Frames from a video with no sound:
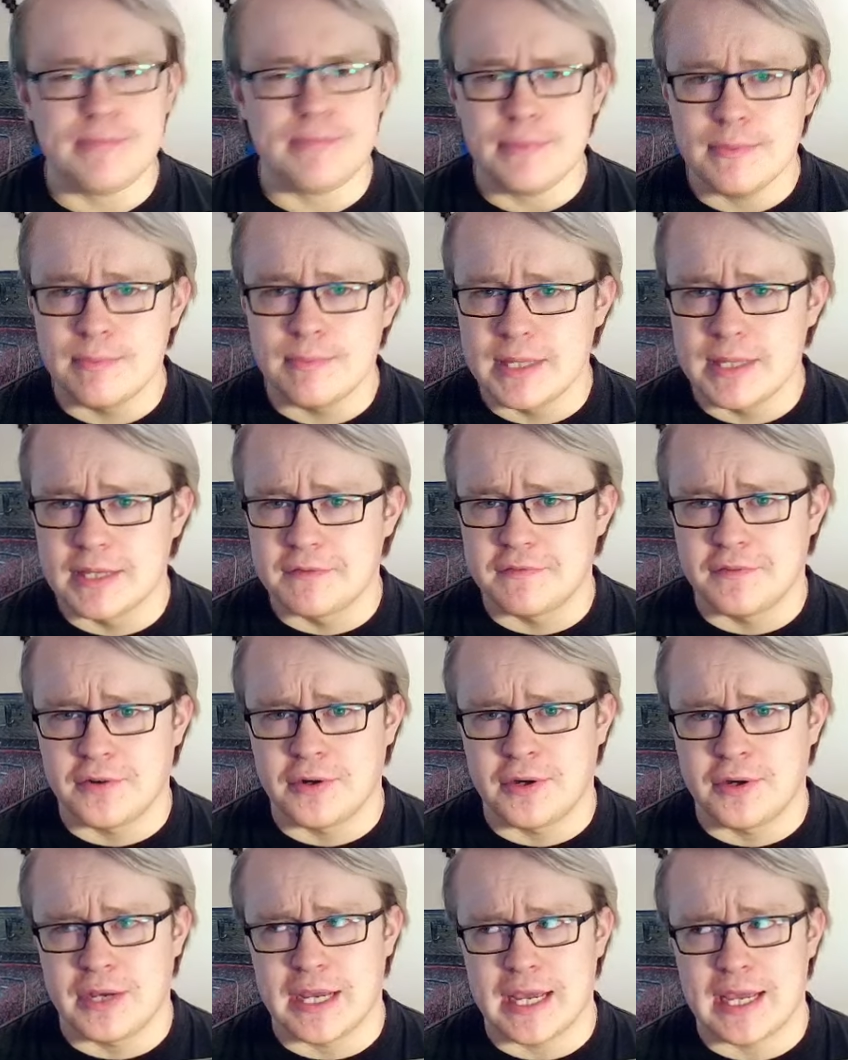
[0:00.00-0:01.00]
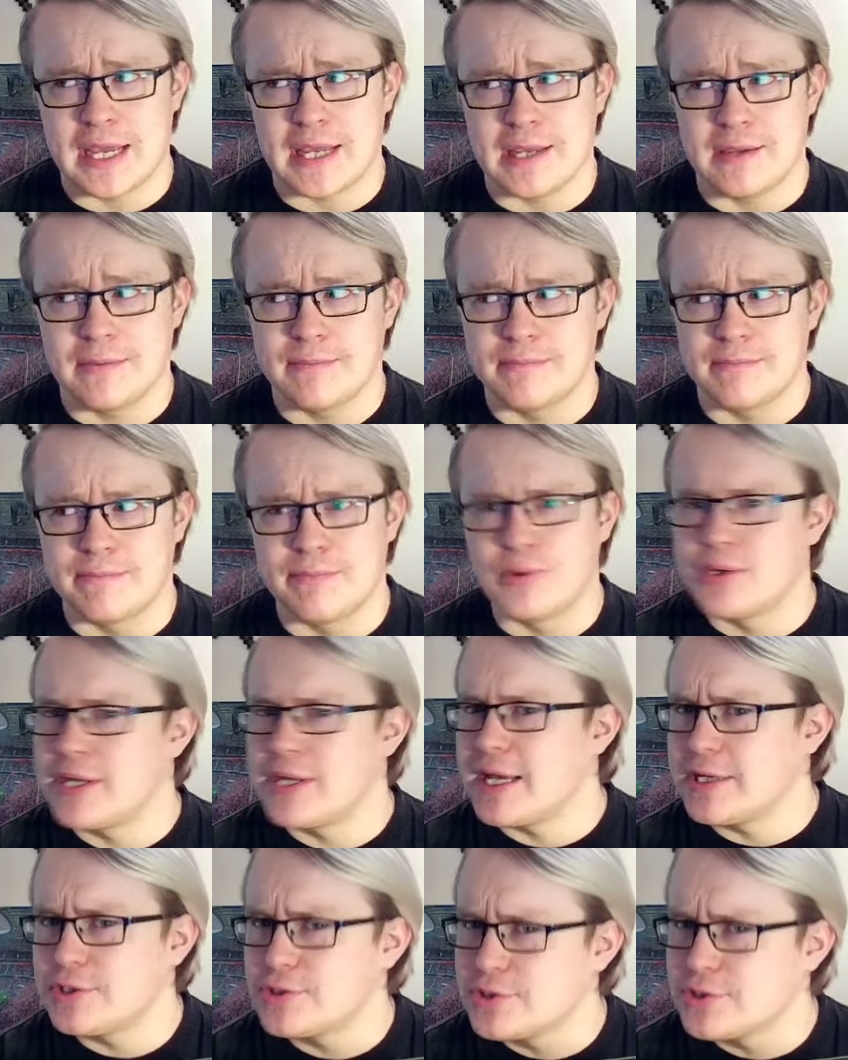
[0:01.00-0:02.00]
be it for a
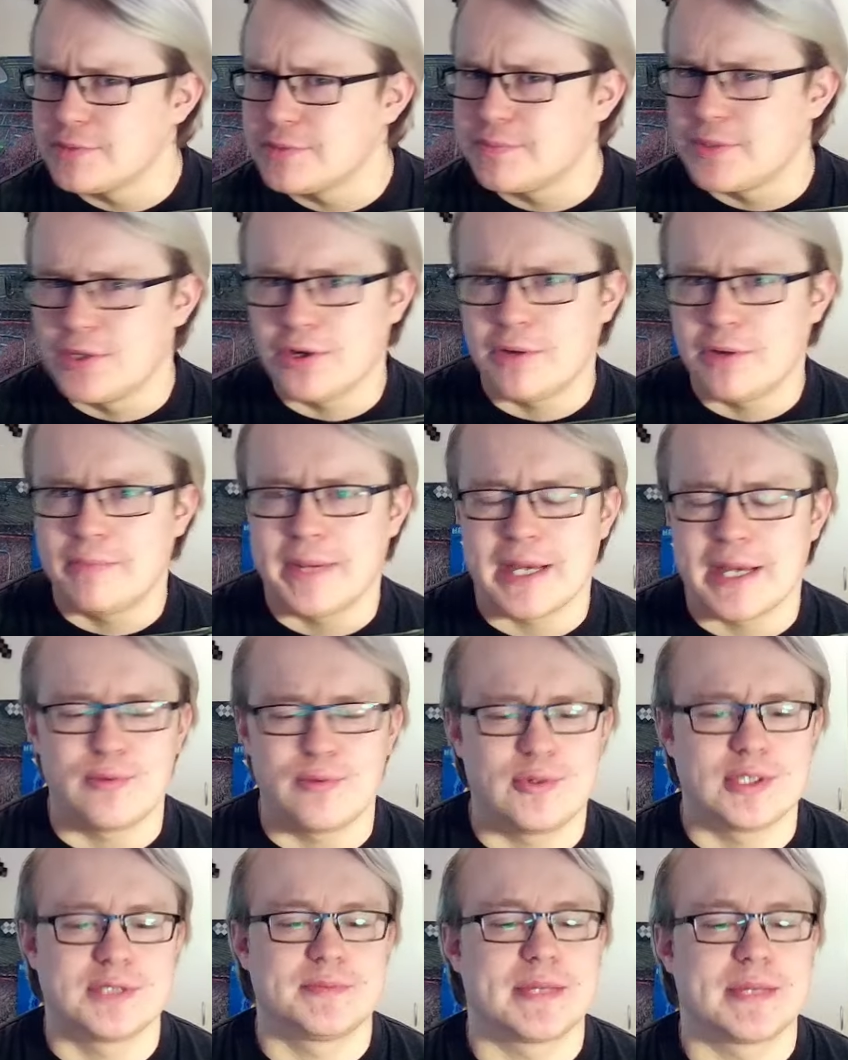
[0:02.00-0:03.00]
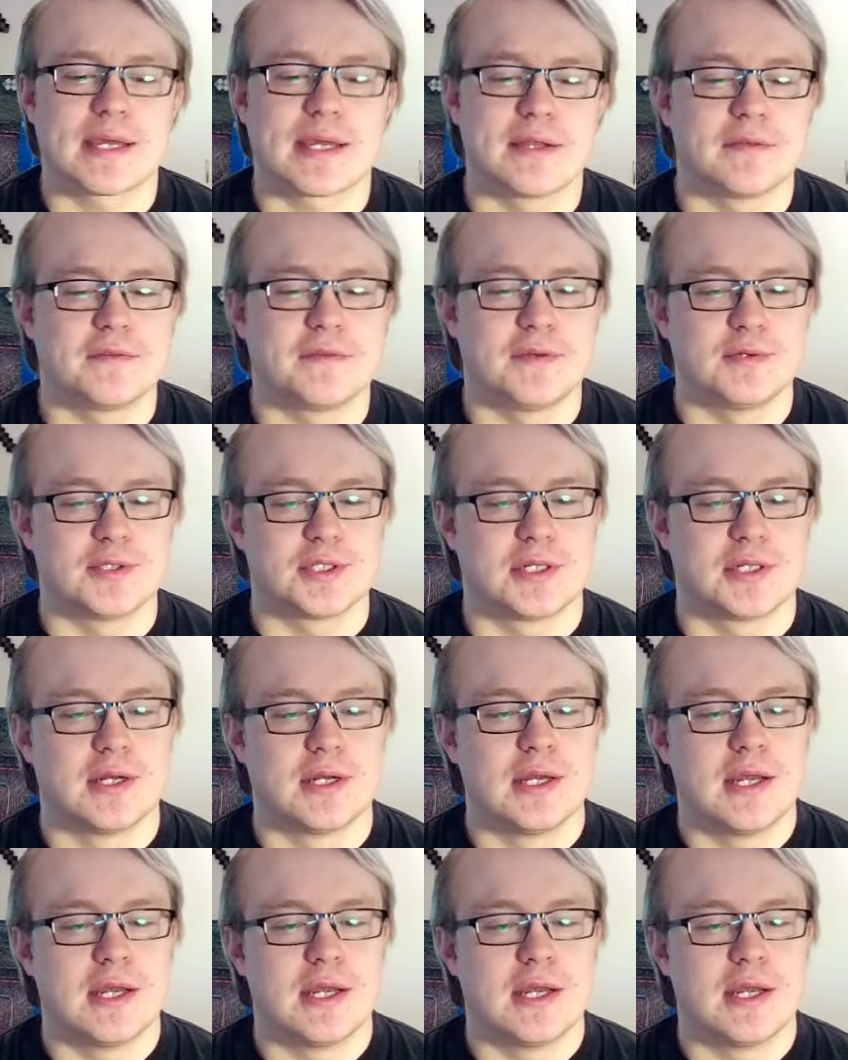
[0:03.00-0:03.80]
potential pure Battlewasp deck in the future,